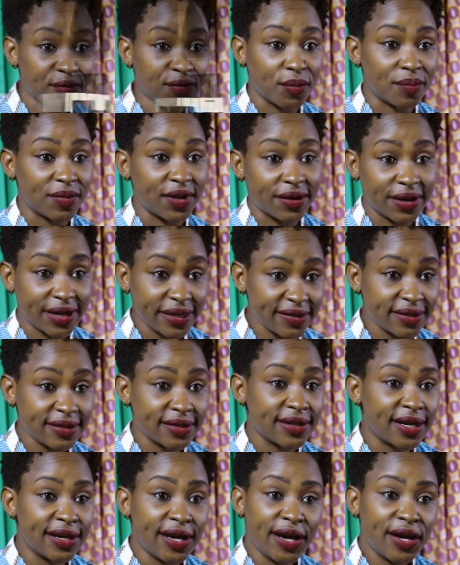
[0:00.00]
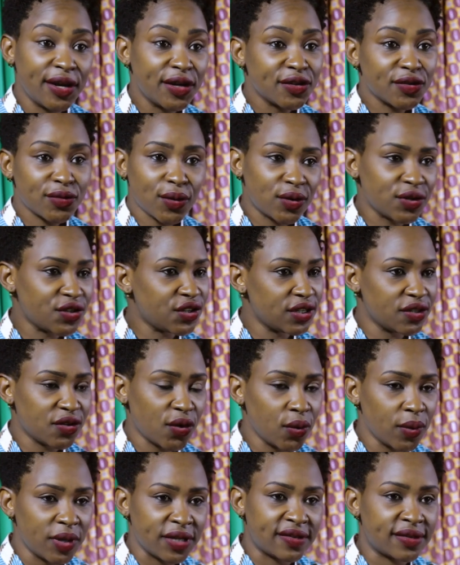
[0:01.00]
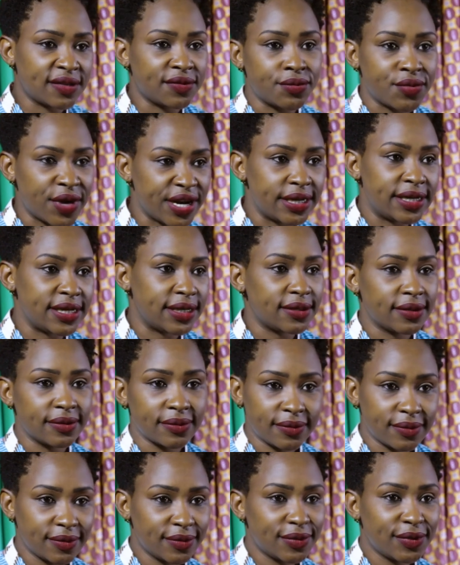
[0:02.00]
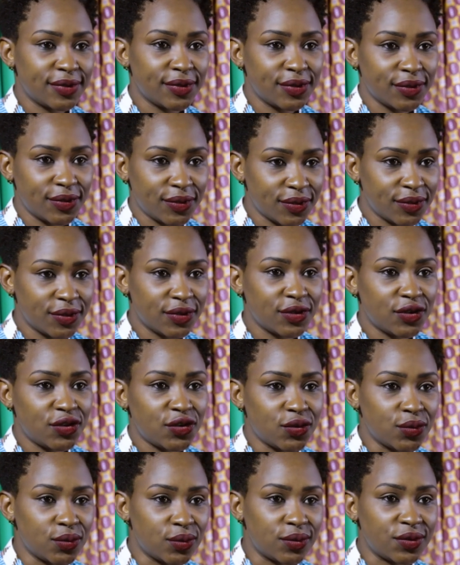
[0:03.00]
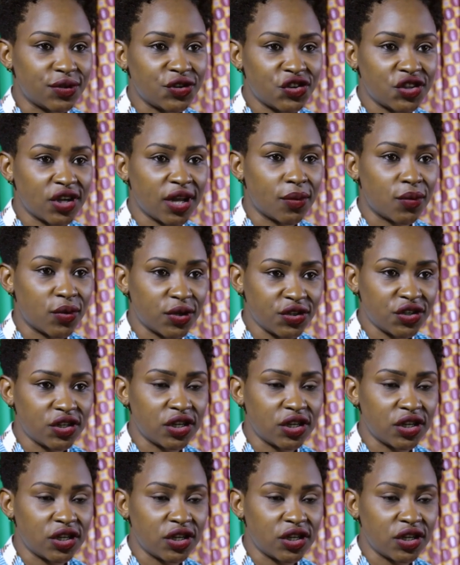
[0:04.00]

from the rest. So she's always ready to share what